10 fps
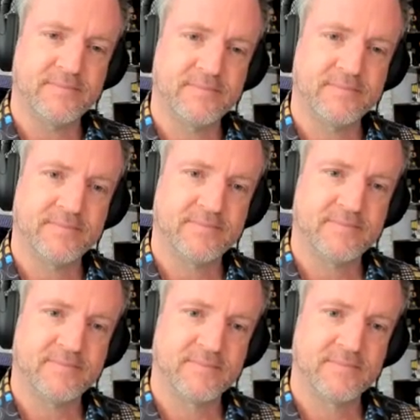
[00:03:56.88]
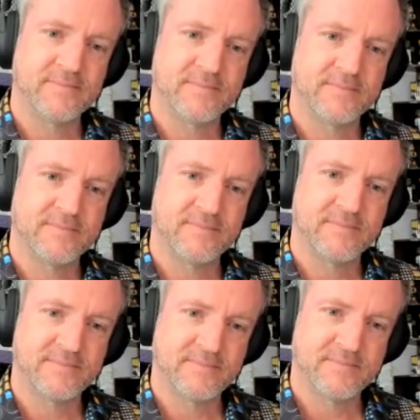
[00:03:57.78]

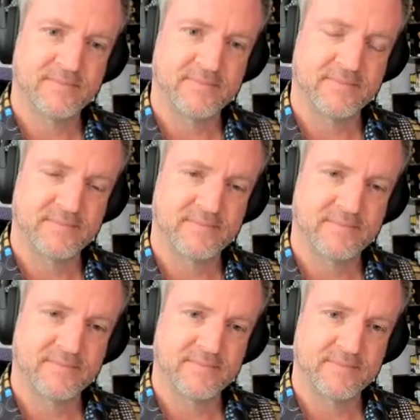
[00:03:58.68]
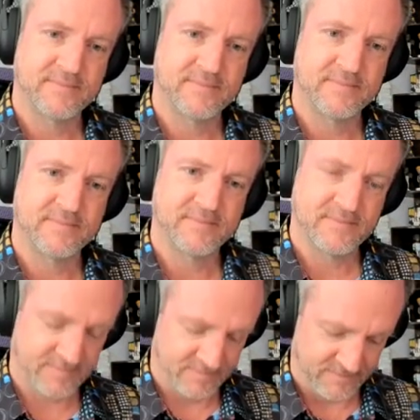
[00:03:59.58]

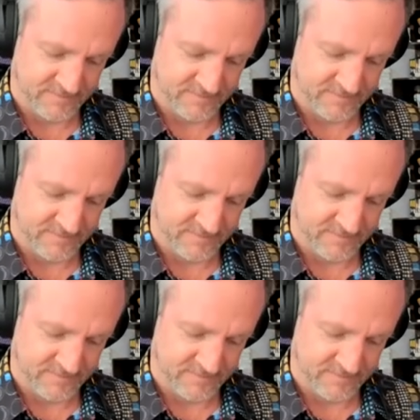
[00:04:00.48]
[no speech]